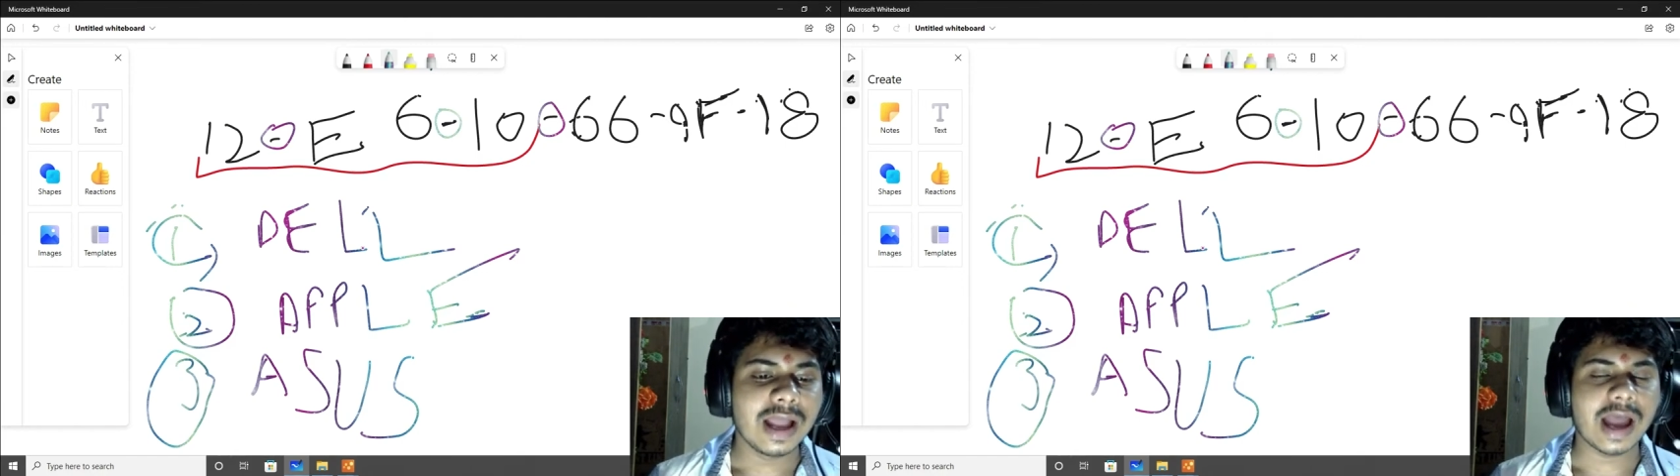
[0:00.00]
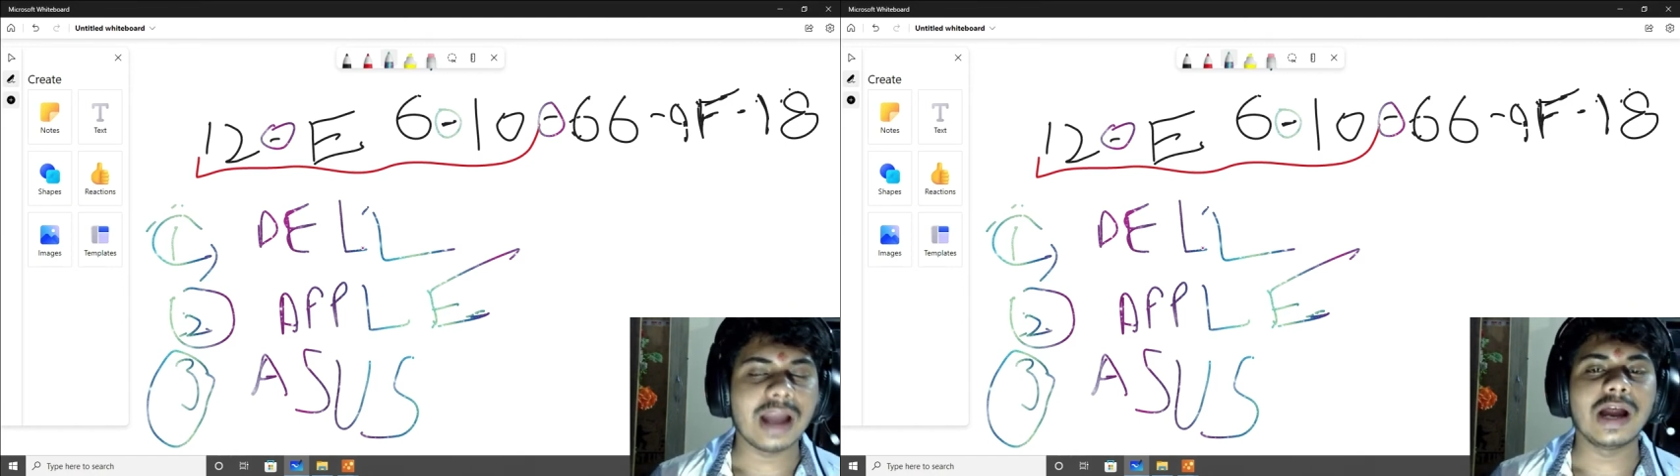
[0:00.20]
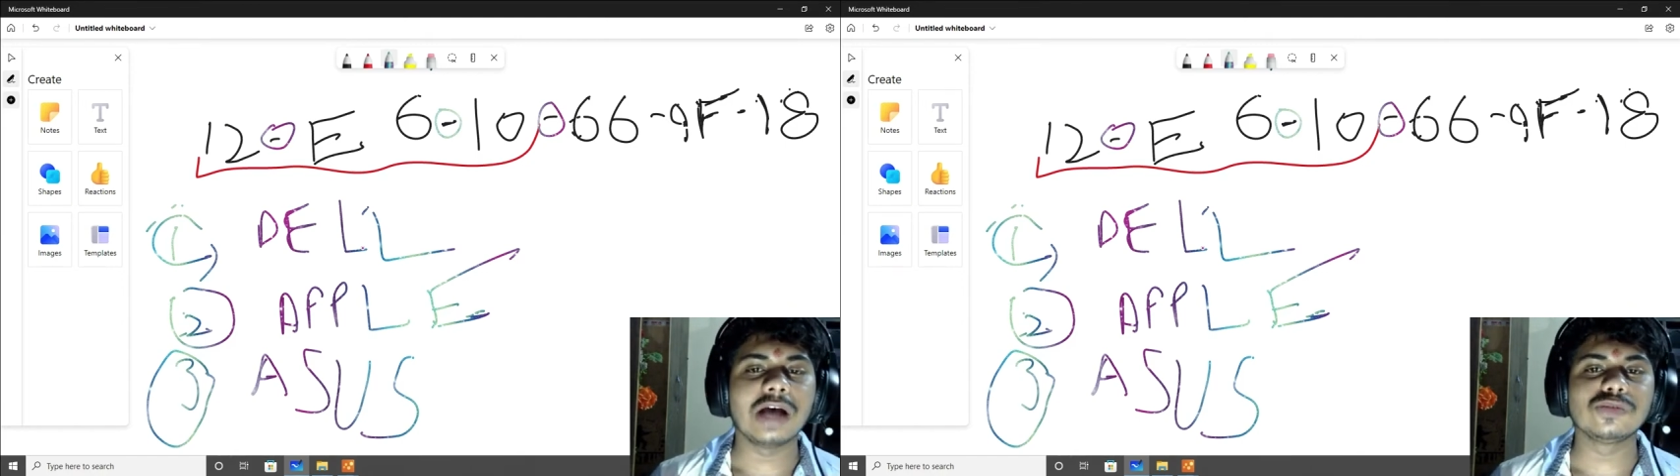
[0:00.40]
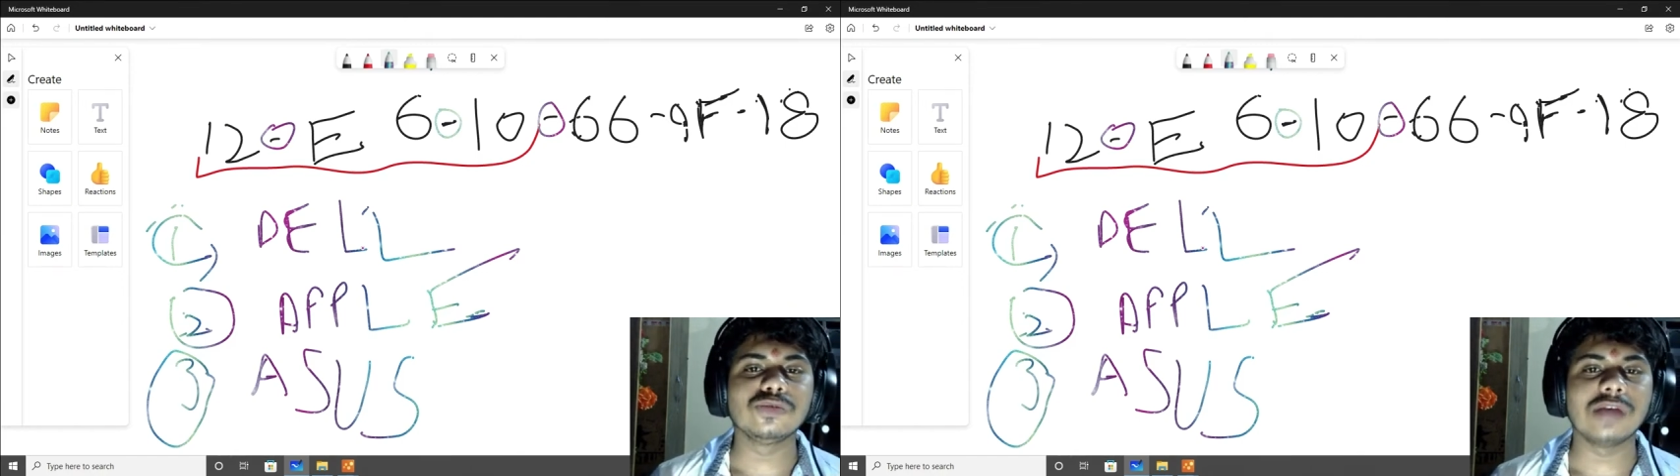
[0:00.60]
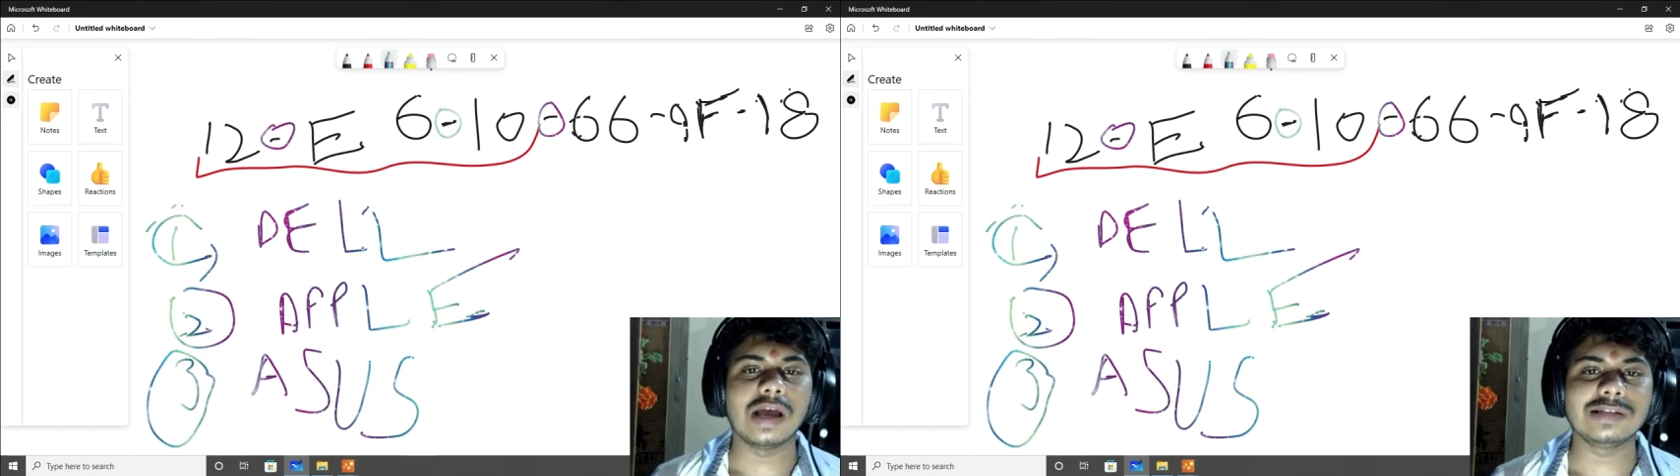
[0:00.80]
and
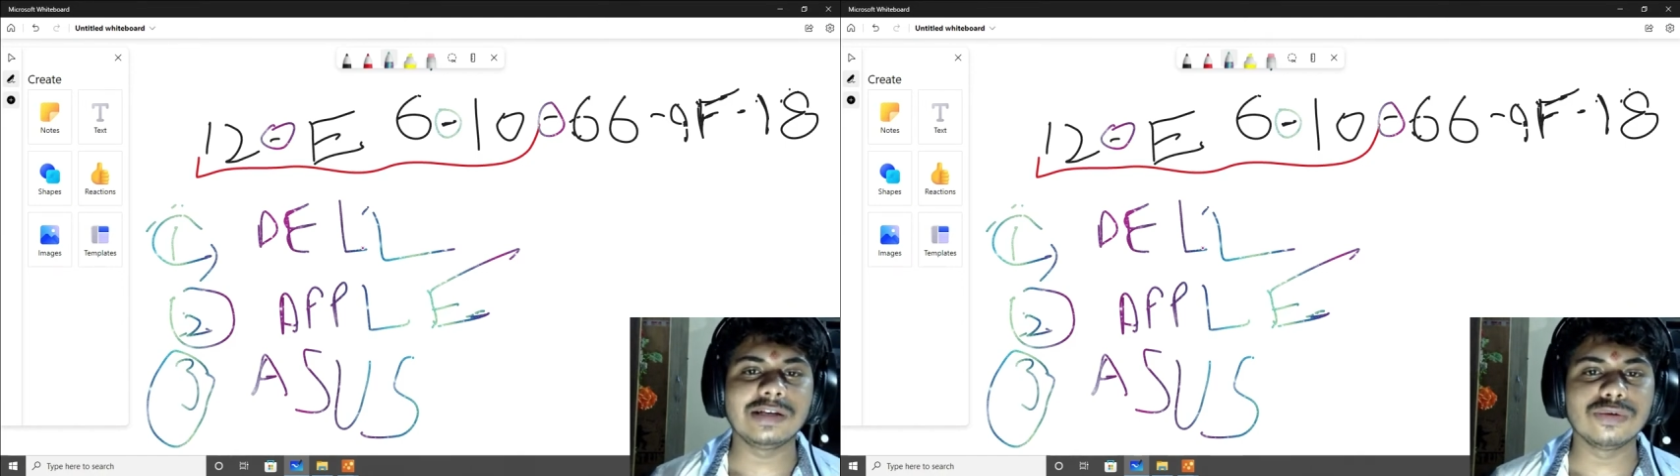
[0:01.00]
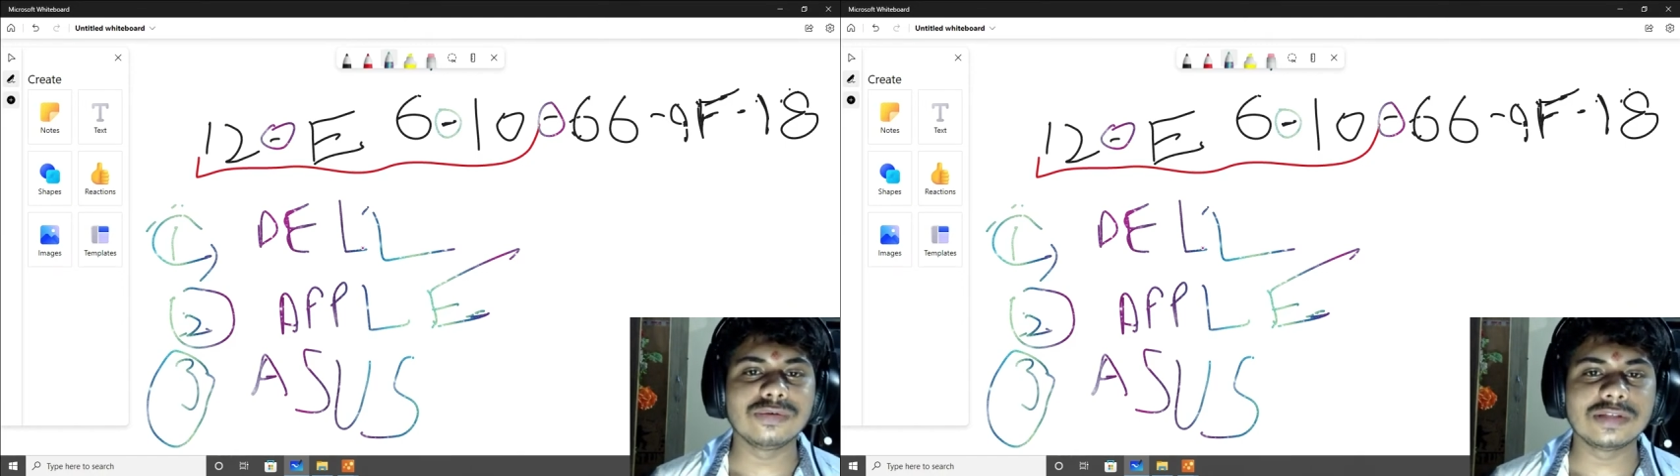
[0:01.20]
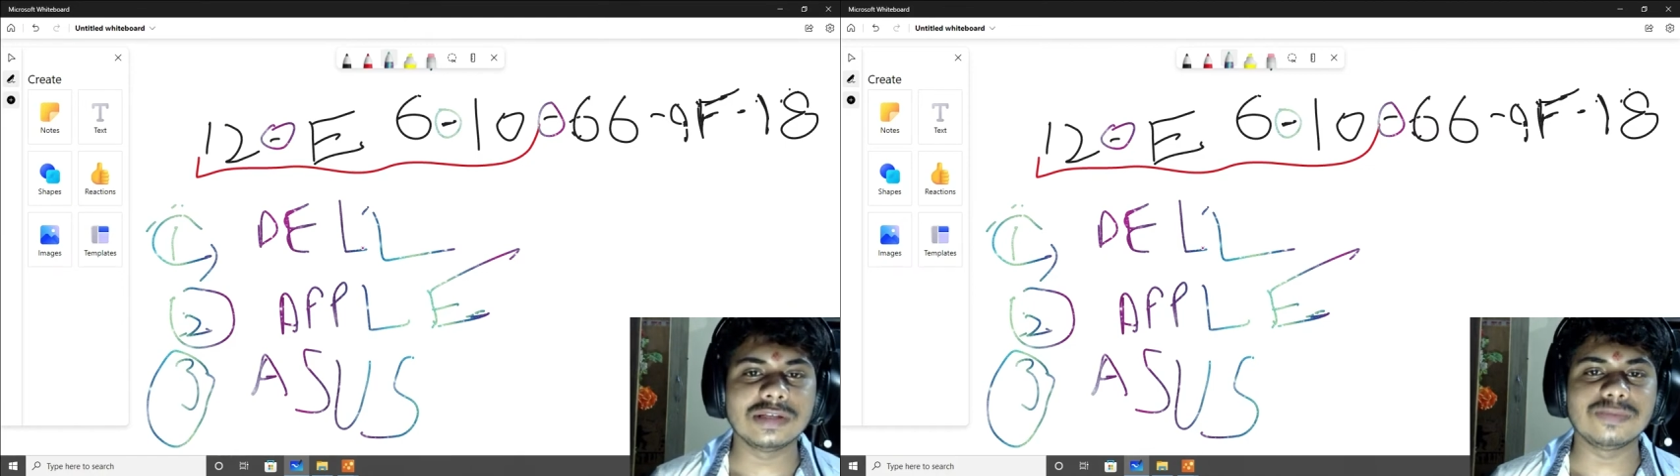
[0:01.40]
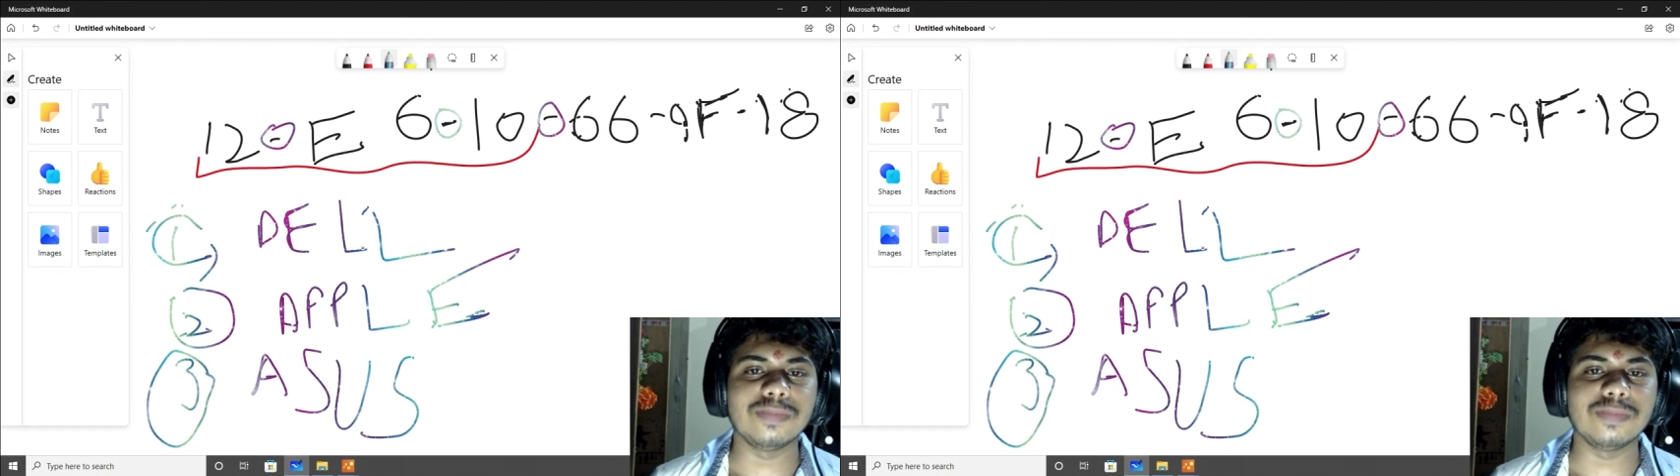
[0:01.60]
Asus hasn't used this